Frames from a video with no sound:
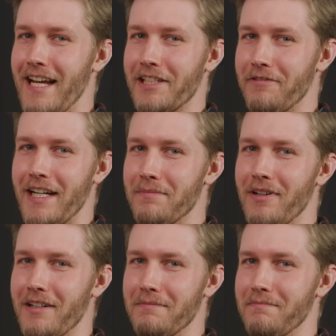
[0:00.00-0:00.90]
Tech
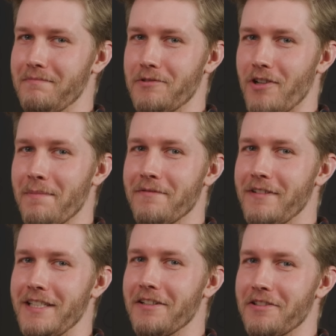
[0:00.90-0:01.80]
Grandpa, drop a
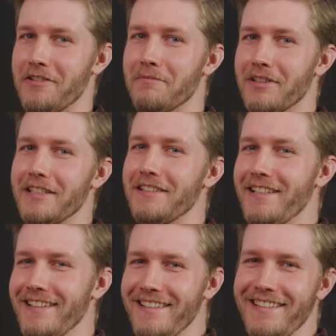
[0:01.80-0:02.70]
video soon, please.